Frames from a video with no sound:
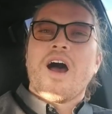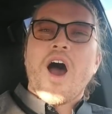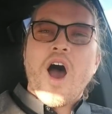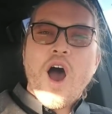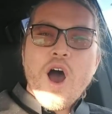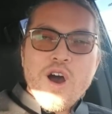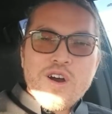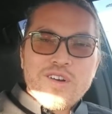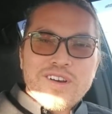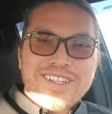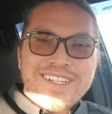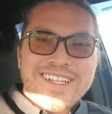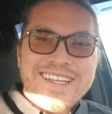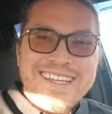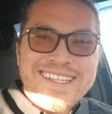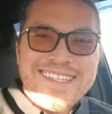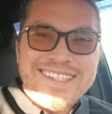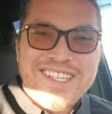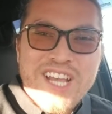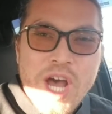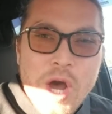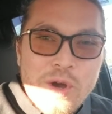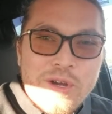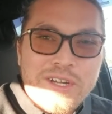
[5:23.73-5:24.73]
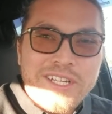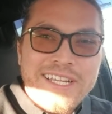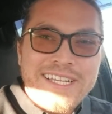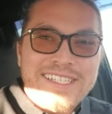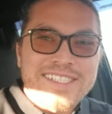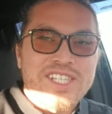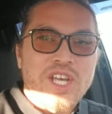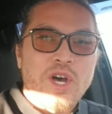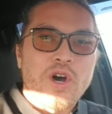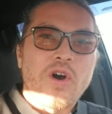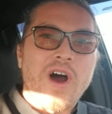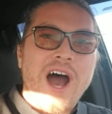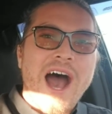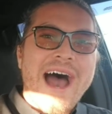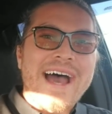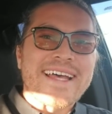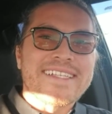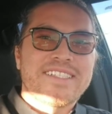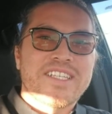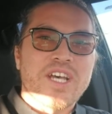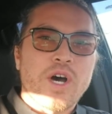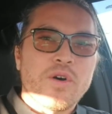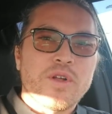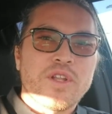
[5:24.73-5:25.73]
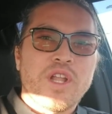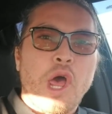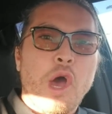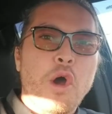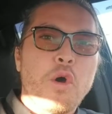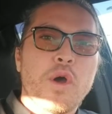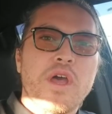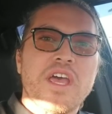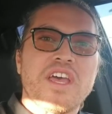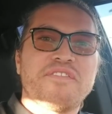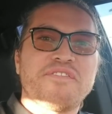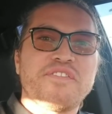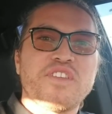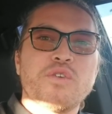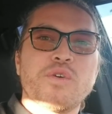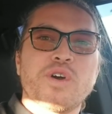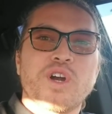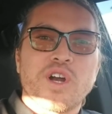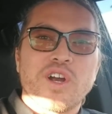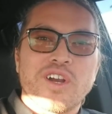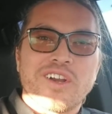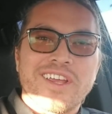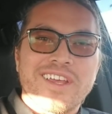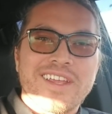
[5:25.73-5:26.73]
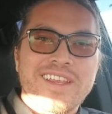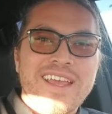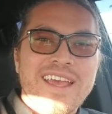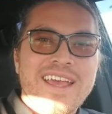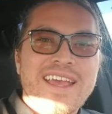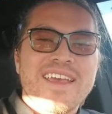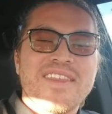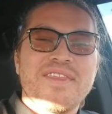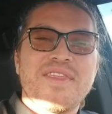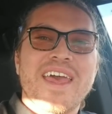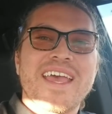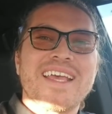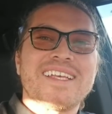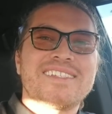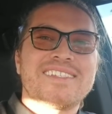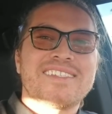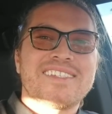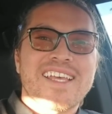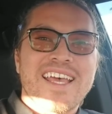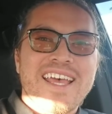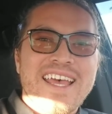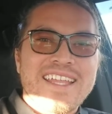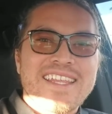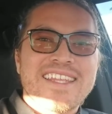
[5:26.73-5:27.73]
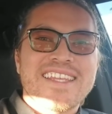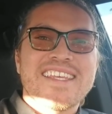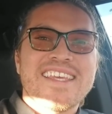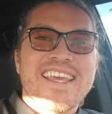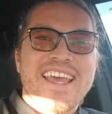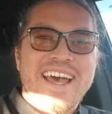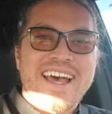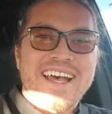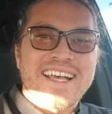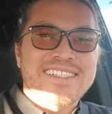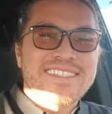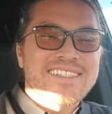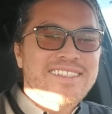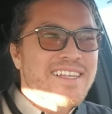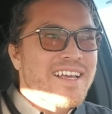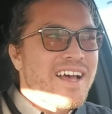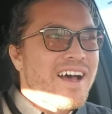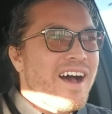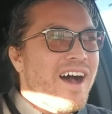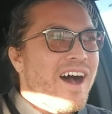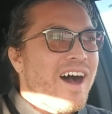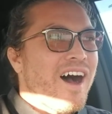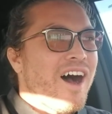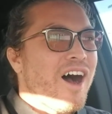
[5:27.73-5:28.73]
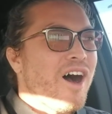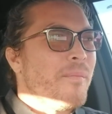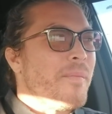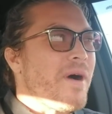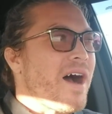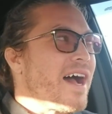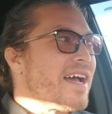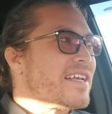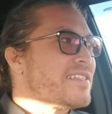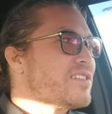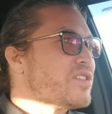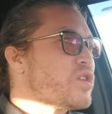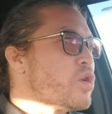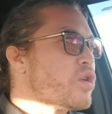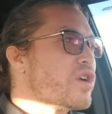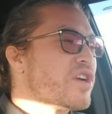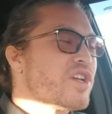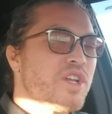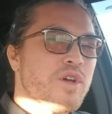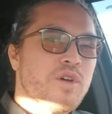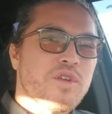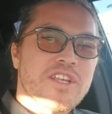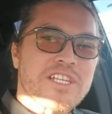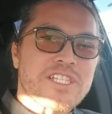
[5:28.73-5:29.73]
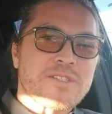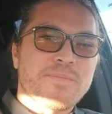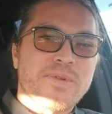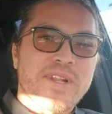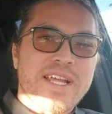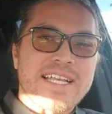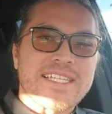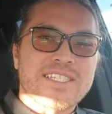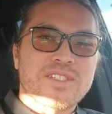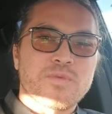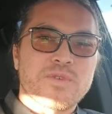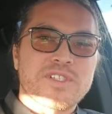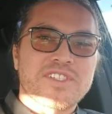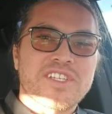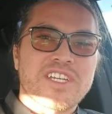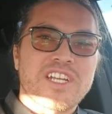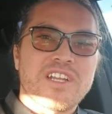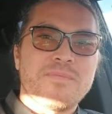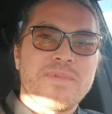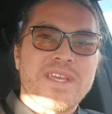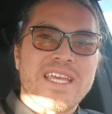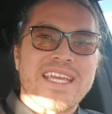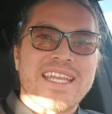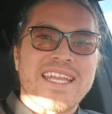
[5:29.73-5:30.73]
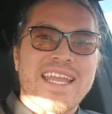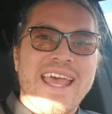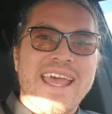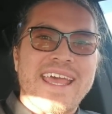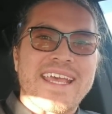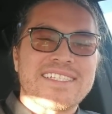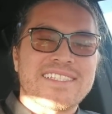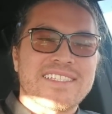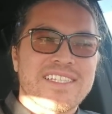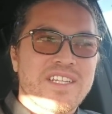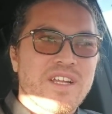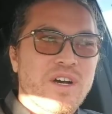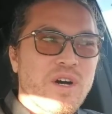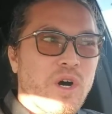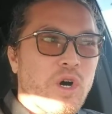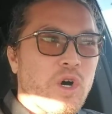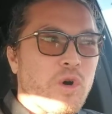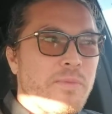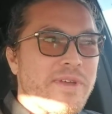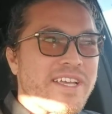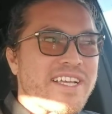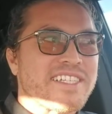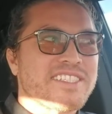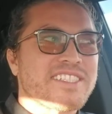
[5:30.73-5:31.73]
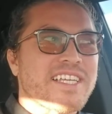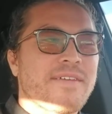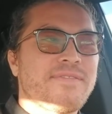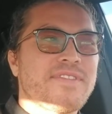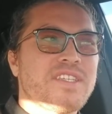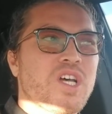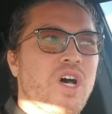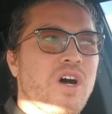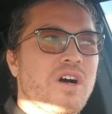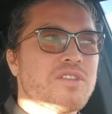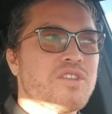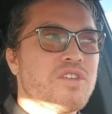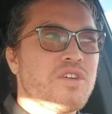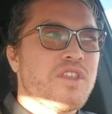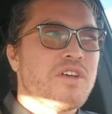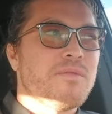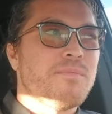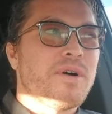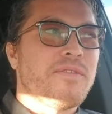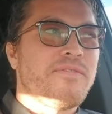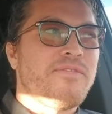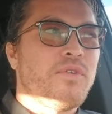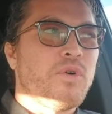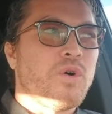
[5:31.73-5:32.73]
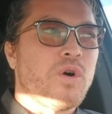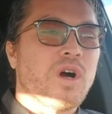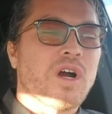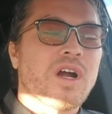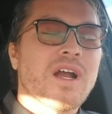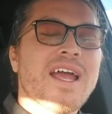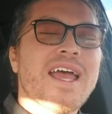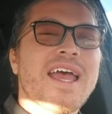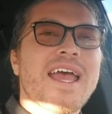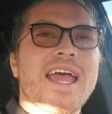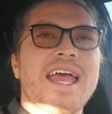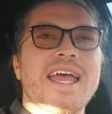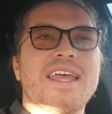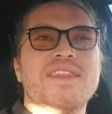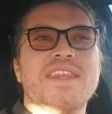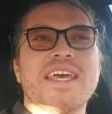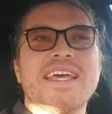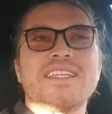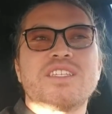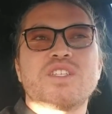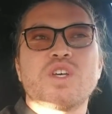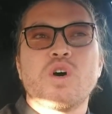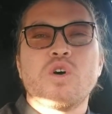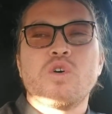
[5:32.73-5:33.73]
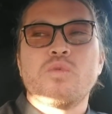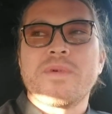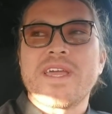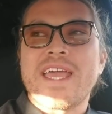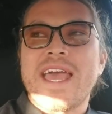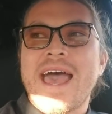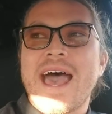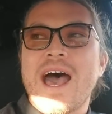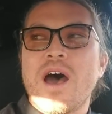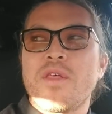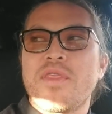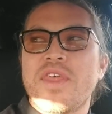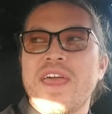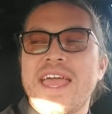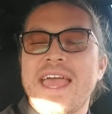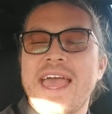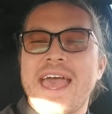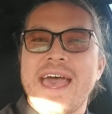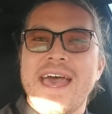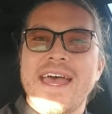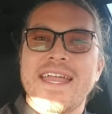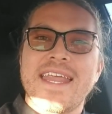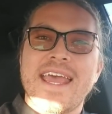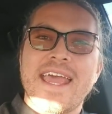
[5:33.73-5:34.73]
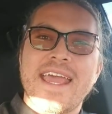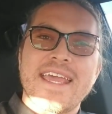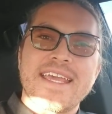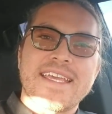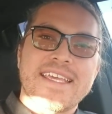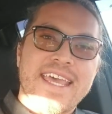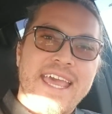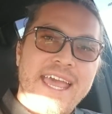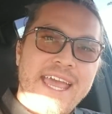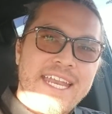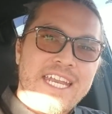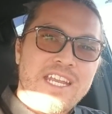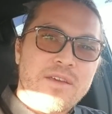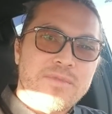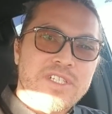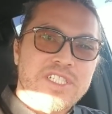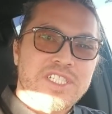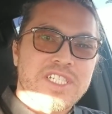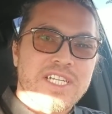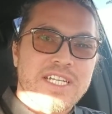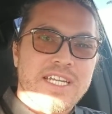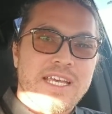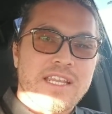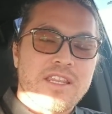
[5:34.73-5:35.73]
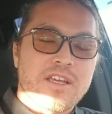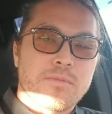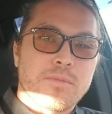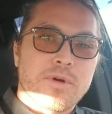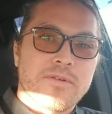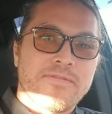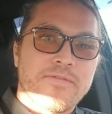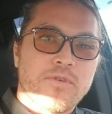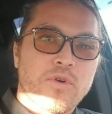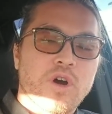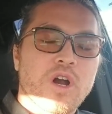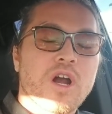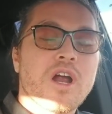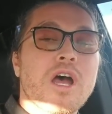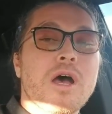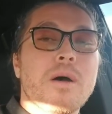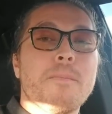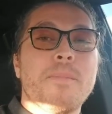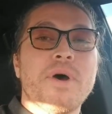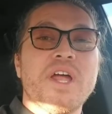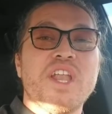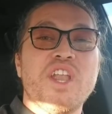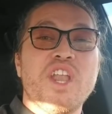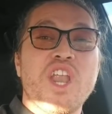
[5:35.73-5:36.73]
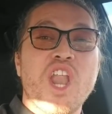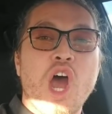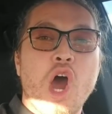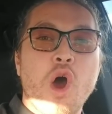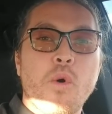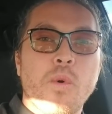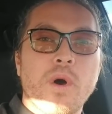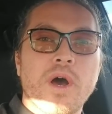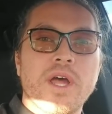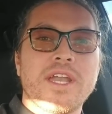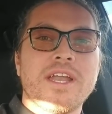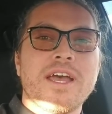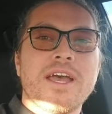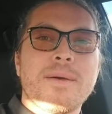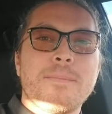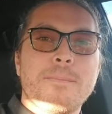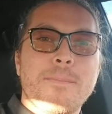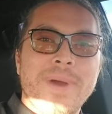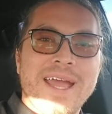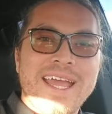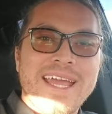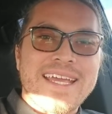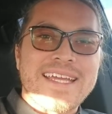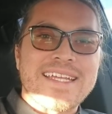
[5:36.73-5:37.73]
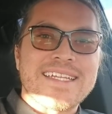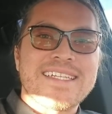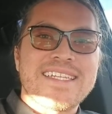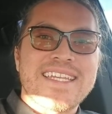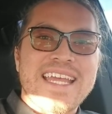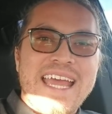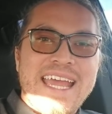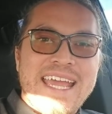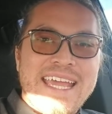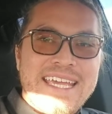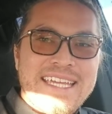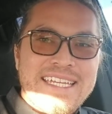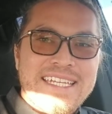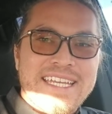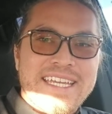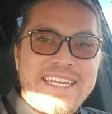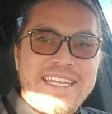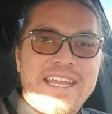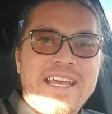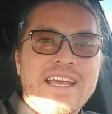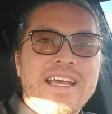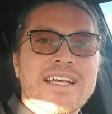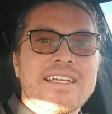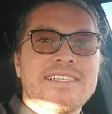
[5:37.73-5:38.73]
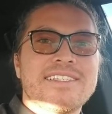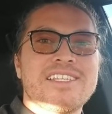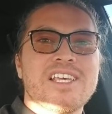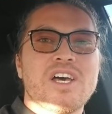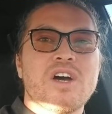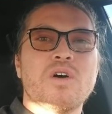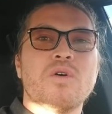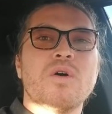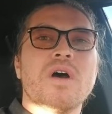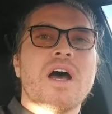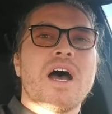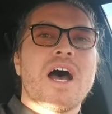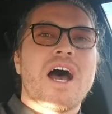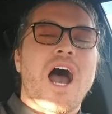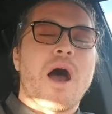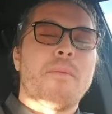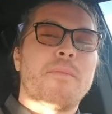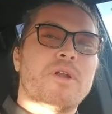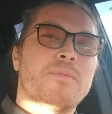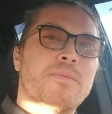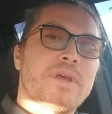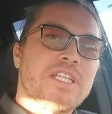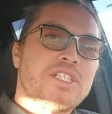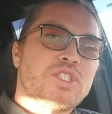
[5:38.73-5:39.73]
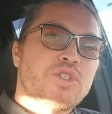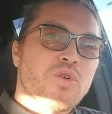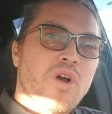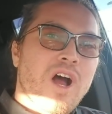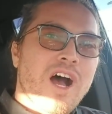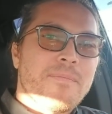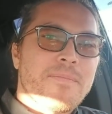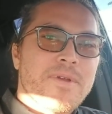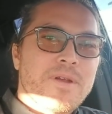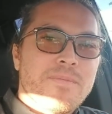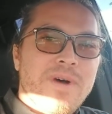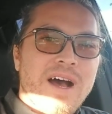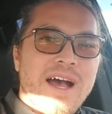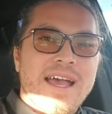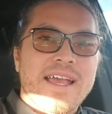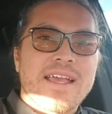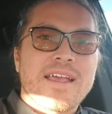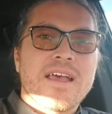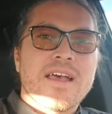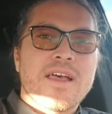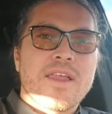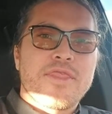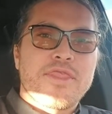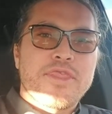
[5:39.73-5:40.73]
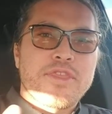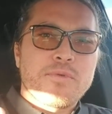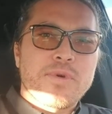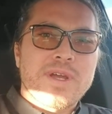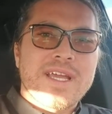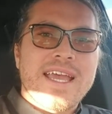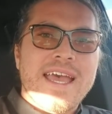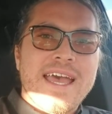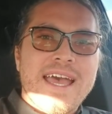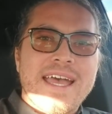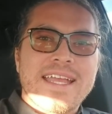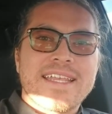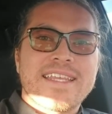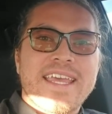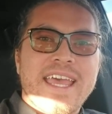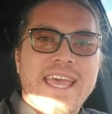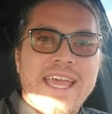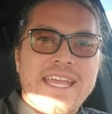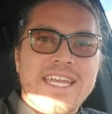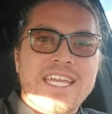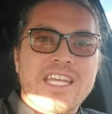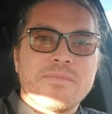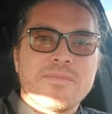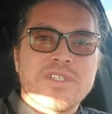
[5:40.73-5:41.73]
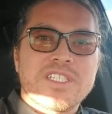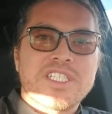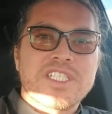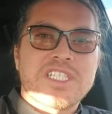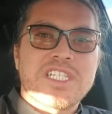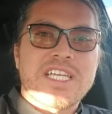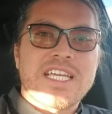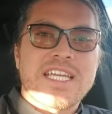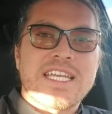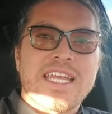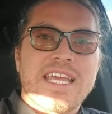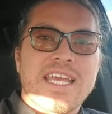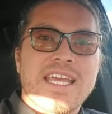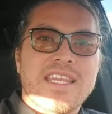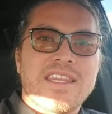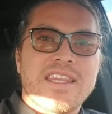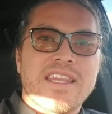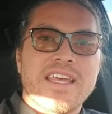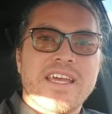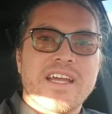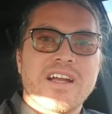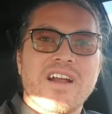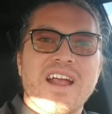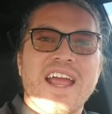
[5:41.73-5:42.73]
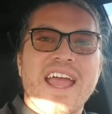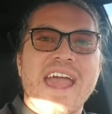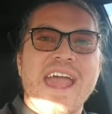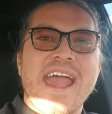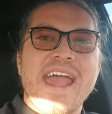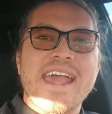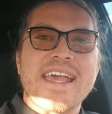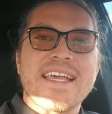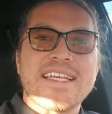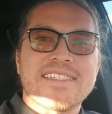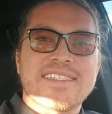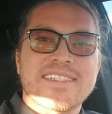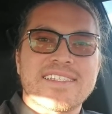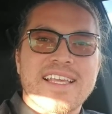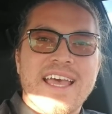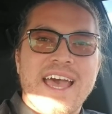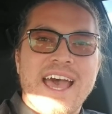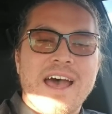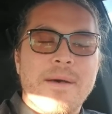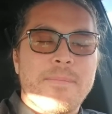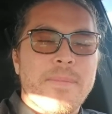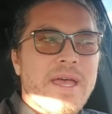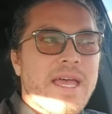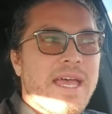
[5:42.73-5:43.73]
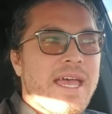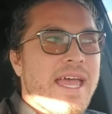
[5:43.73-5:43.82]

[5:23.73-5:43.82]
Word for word: Oakley Dokley. So I don't know if you heard it. They said yes. Um, I sort of knew this place was going to be an ace in the hole because I've talked to them before and they told me how they had a candy machine in there before, but no one maintained it. So I'm going to be dropping my three head candy machine in there ASAP.